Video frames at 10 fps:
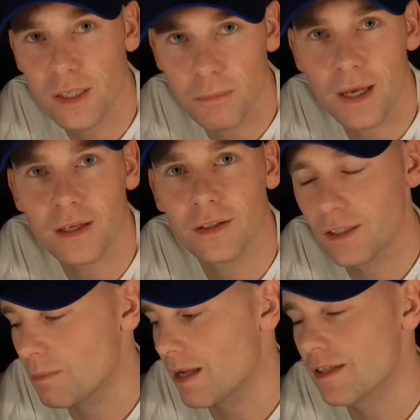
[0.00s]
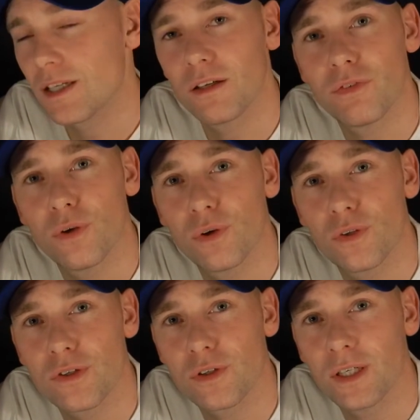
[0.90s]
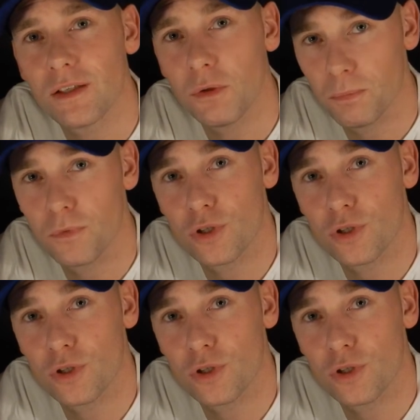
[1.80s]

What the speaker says: your MagSafe lock on the side, your